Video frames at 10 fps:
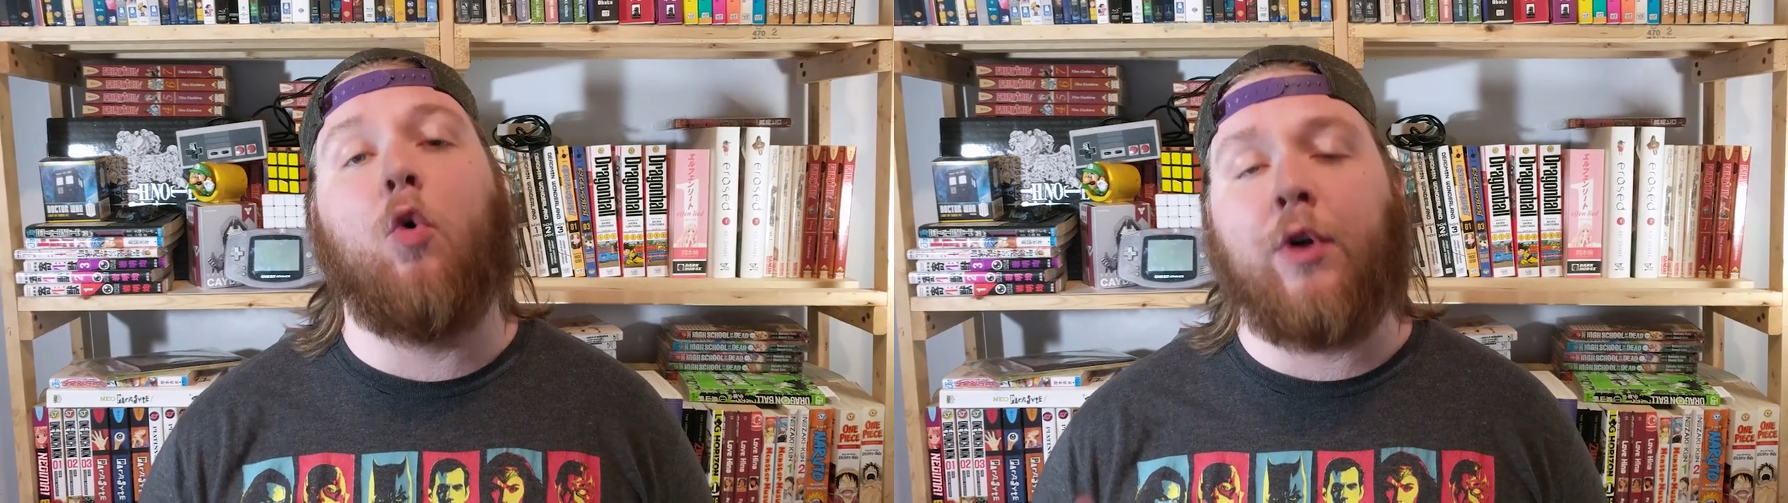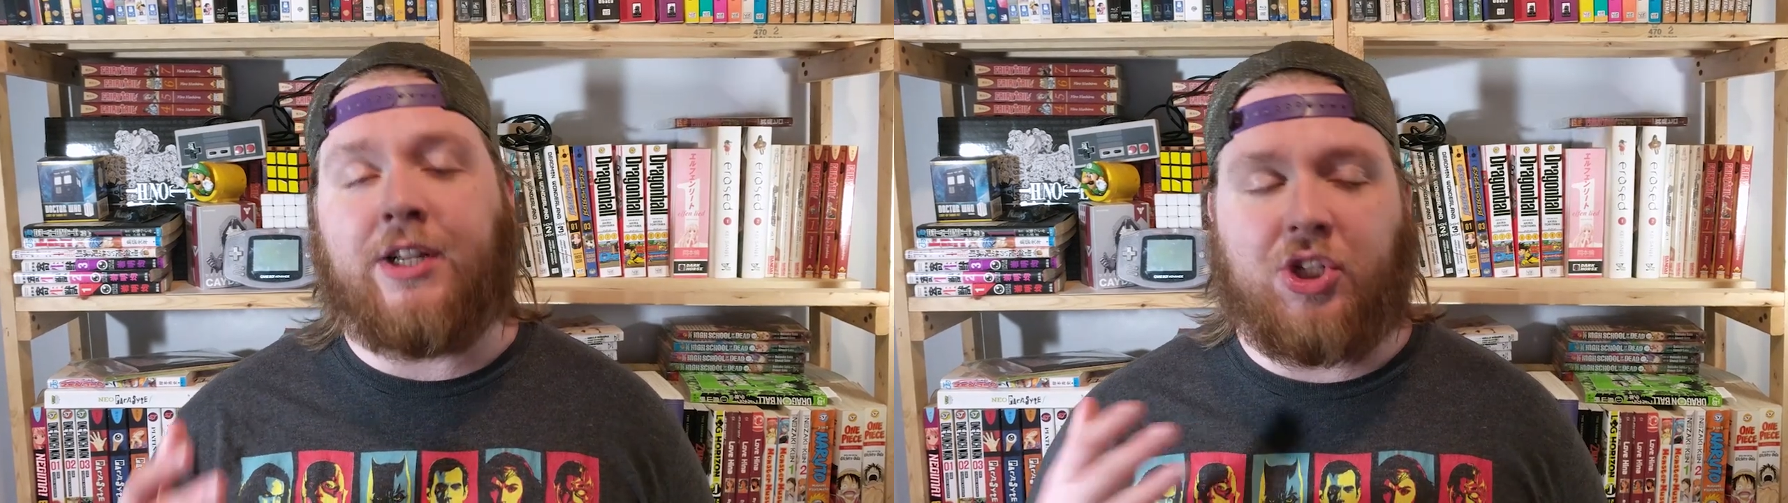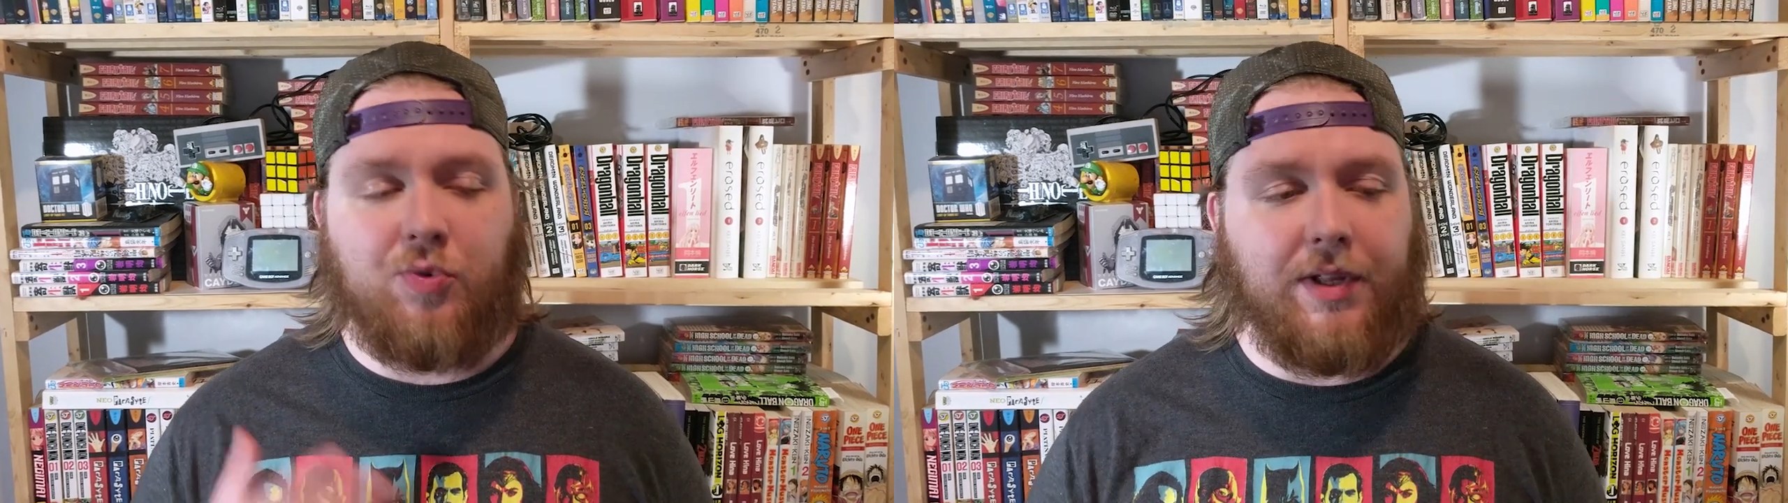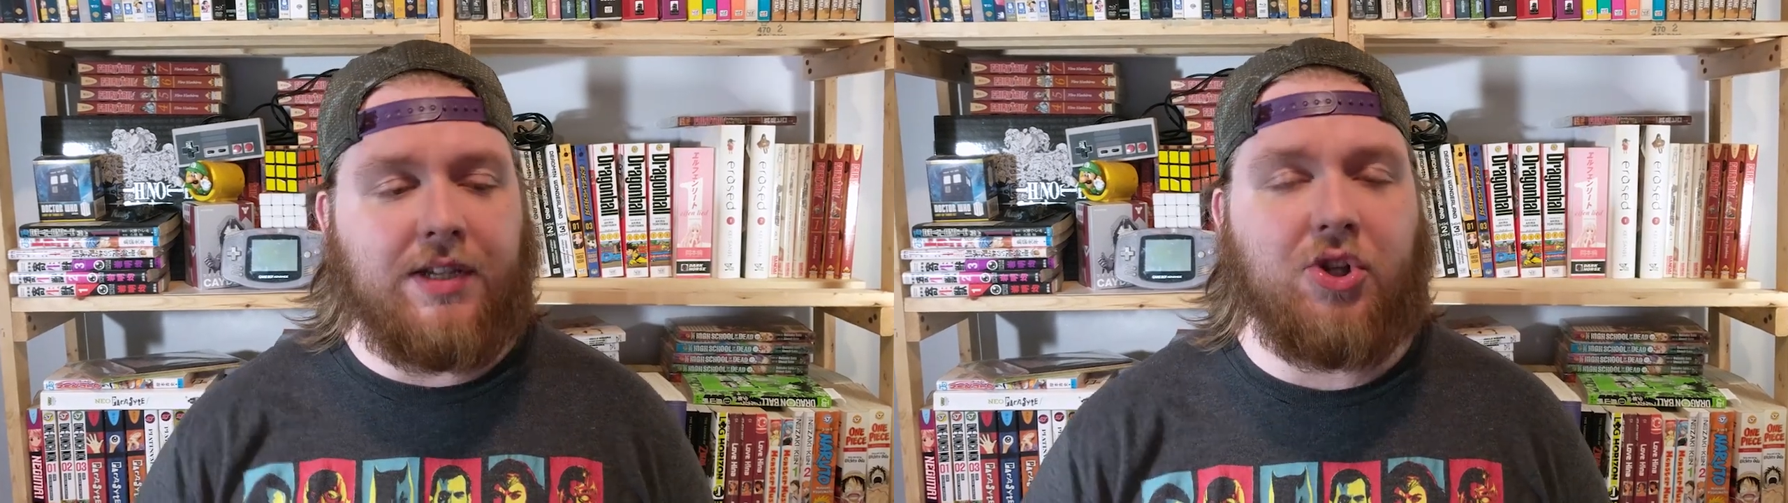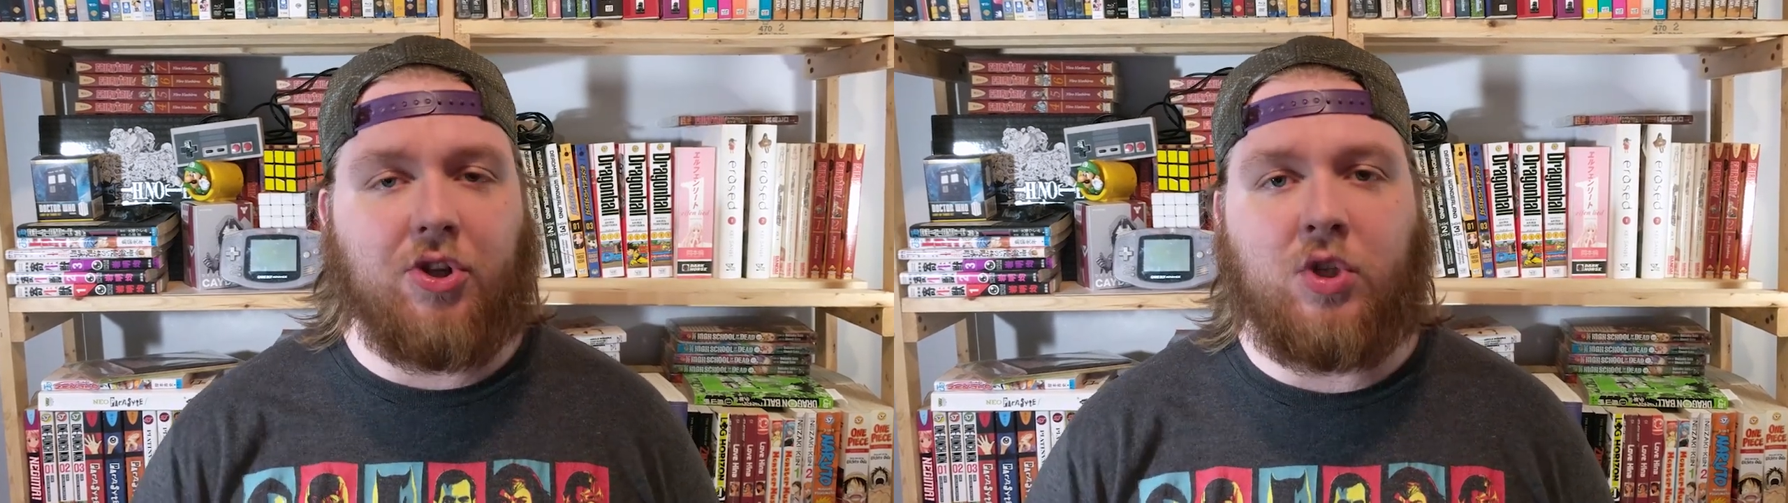Ori just
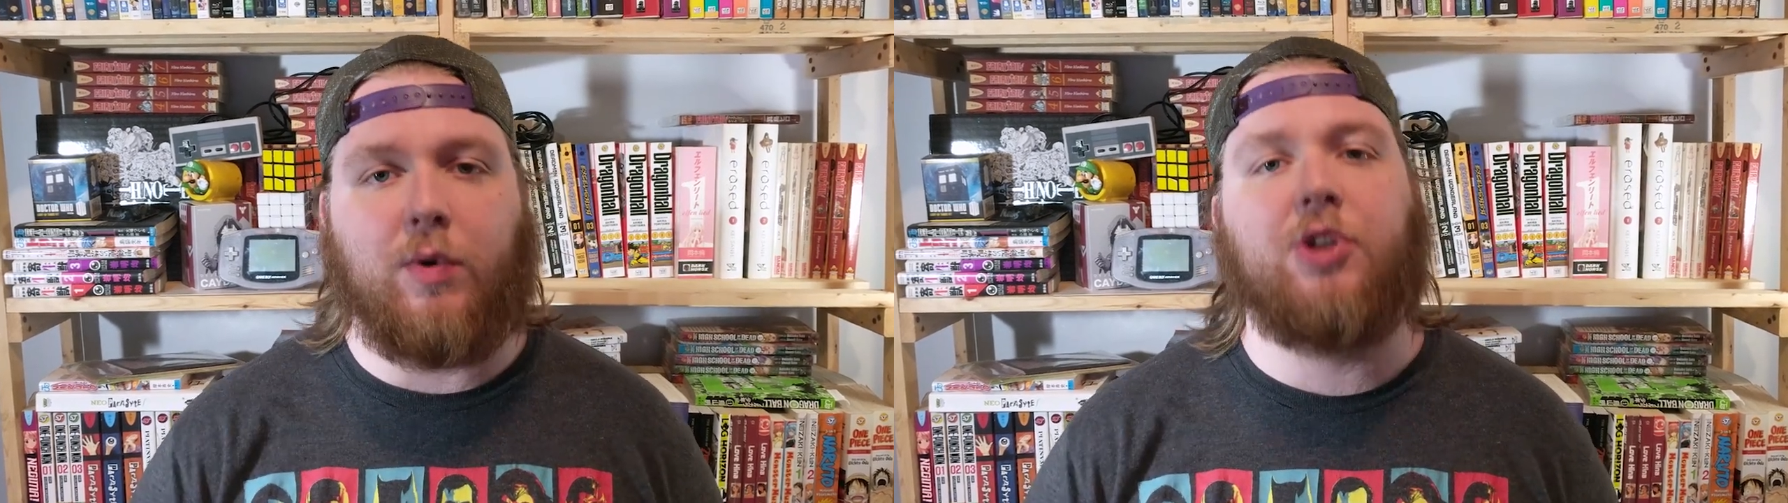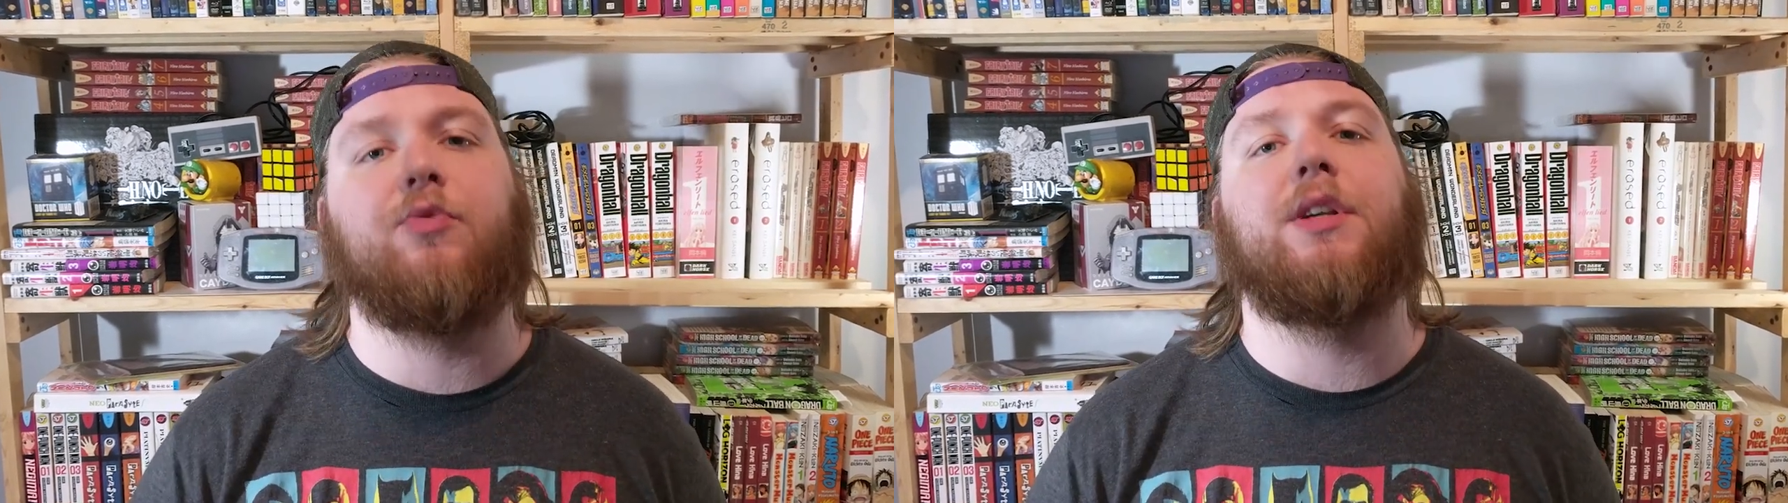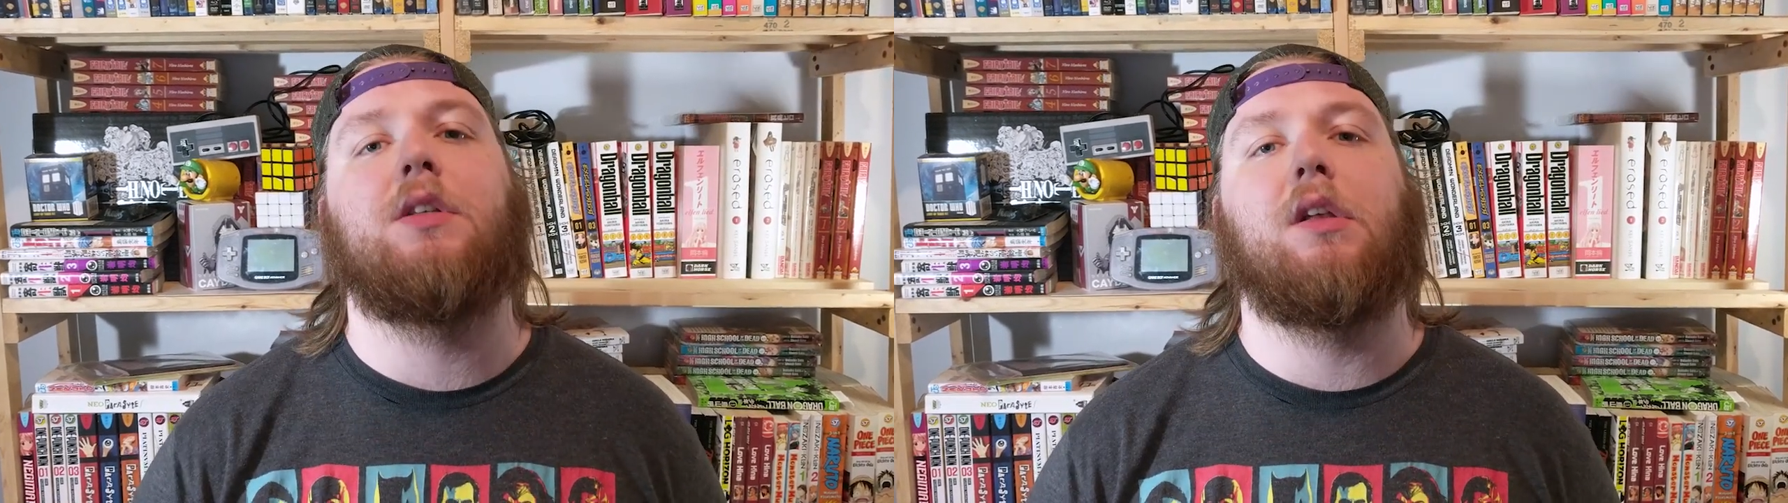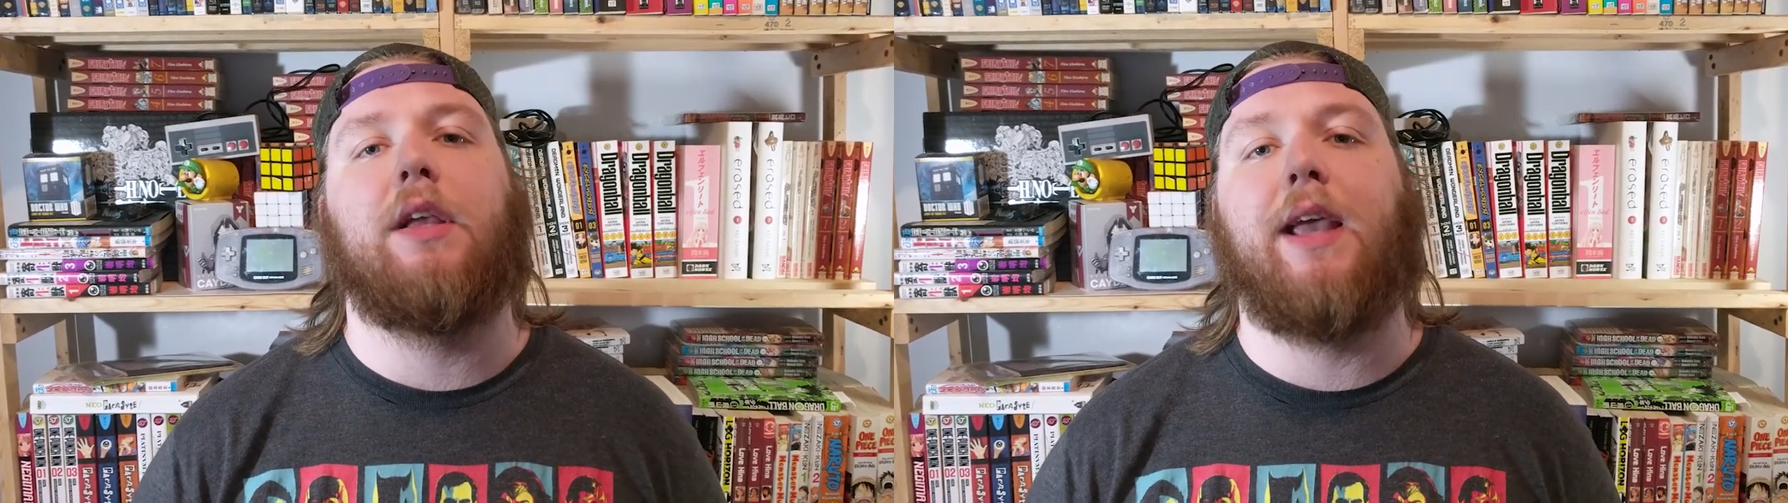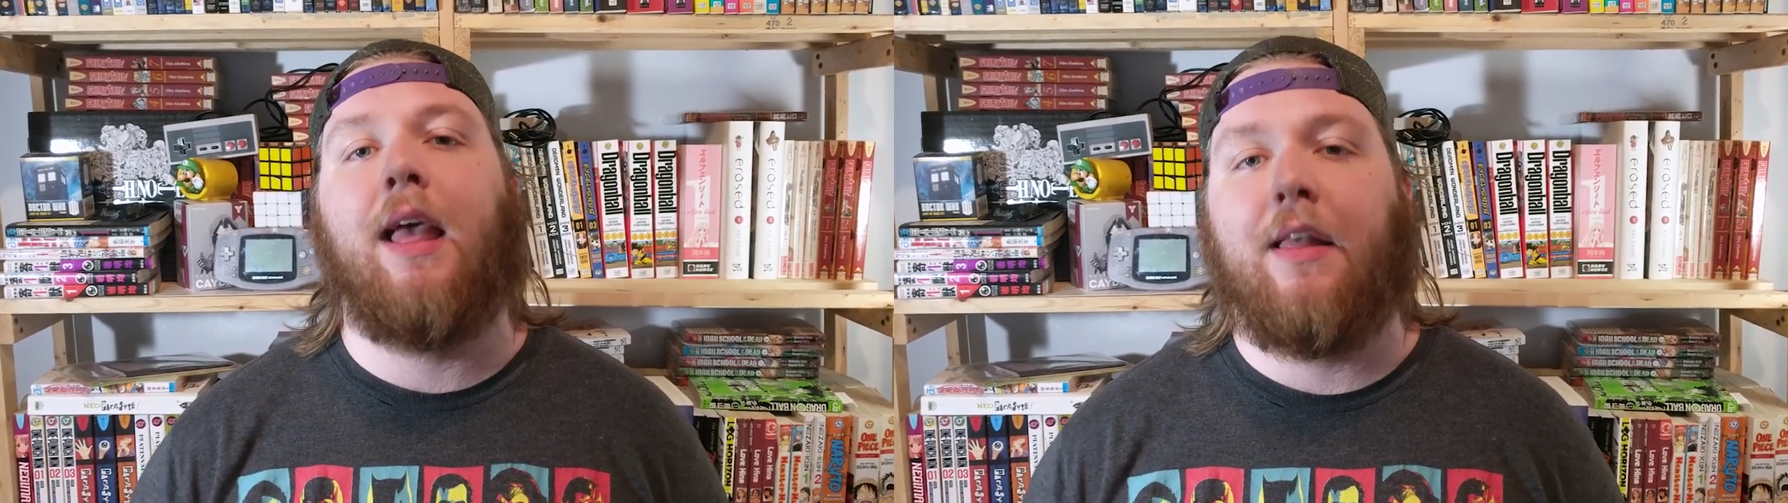released on the Switch
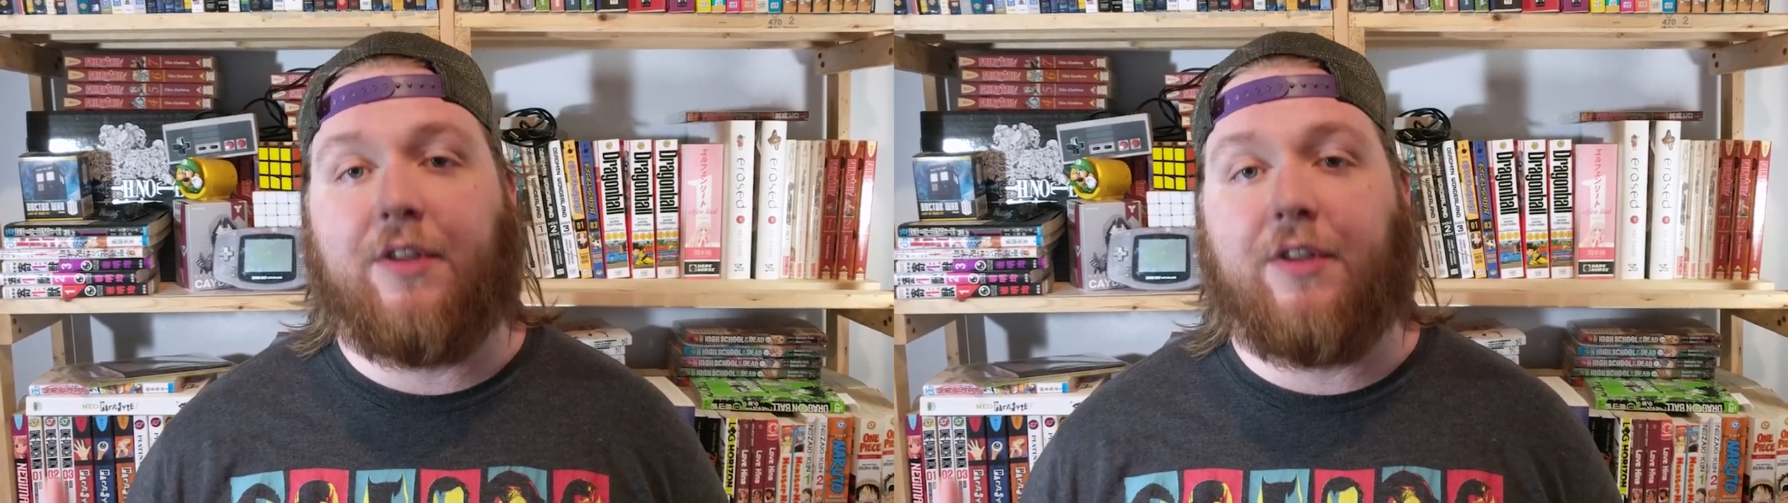recently,